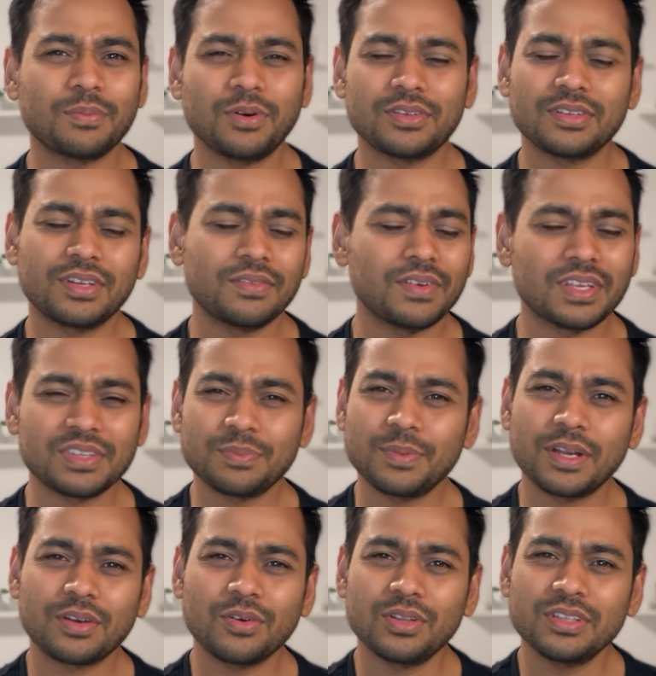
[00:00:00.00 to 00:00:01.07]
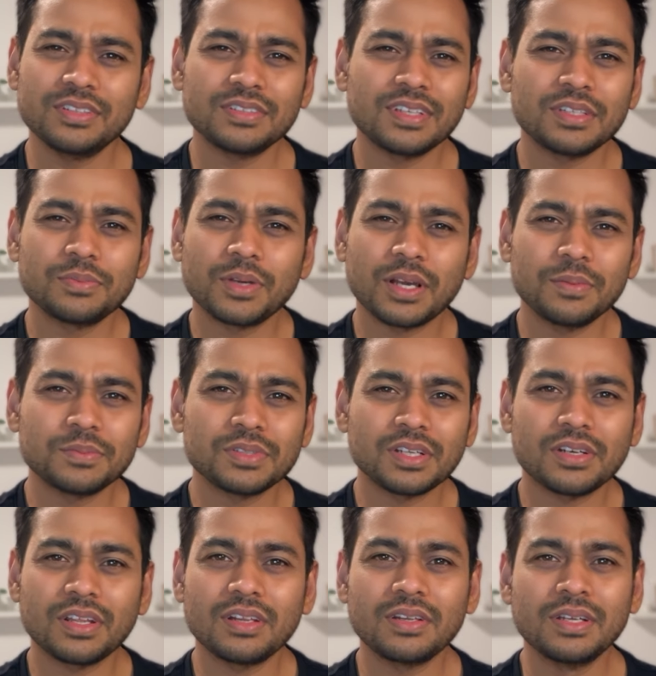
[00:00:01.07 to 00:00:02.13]
positive aspect, all these things become
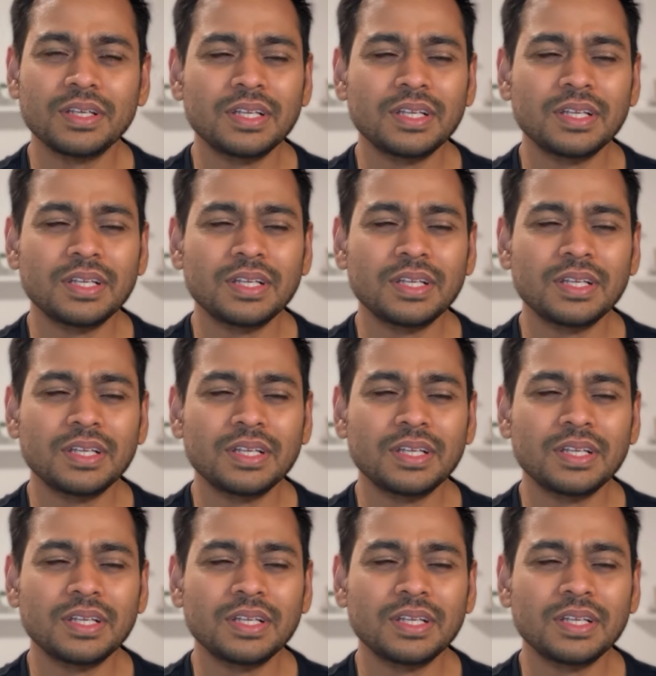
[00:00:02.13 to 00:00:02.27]
sudden